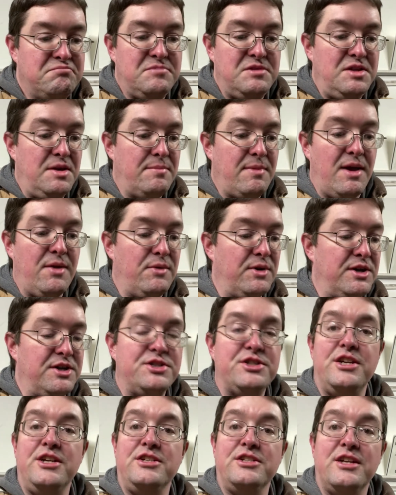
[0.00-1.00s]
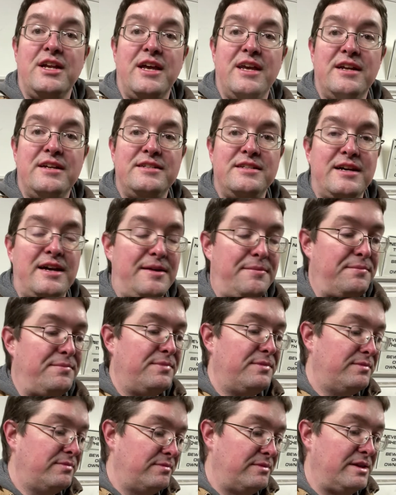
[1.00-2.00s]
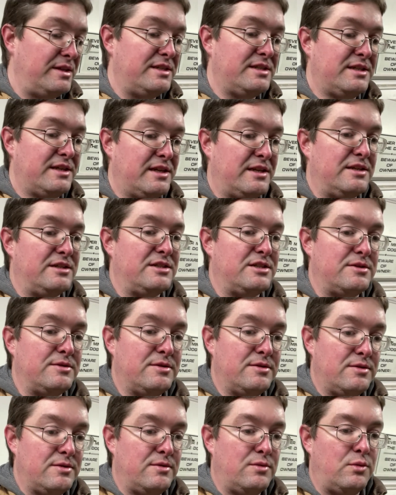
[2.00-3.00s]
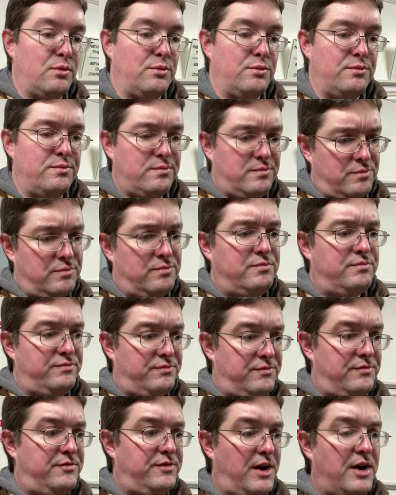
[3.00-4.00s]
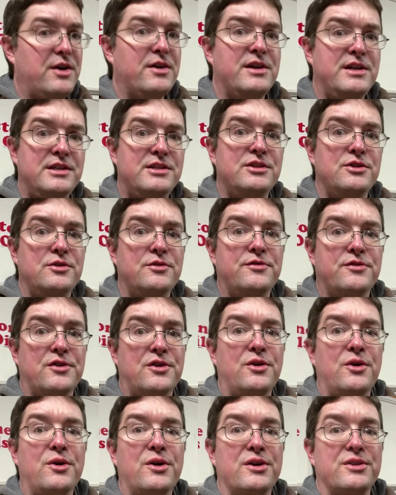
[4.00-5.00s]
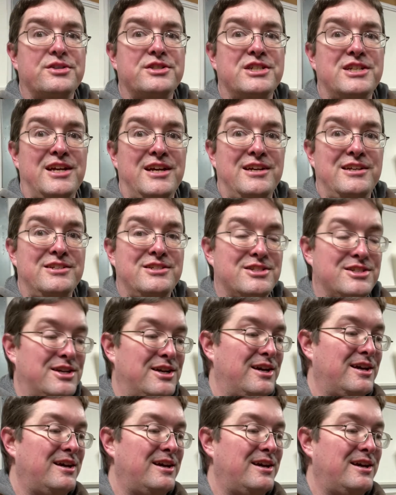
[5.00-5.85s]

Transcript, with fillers: you might want to change it ahead of time. This thing is very due for an oil change.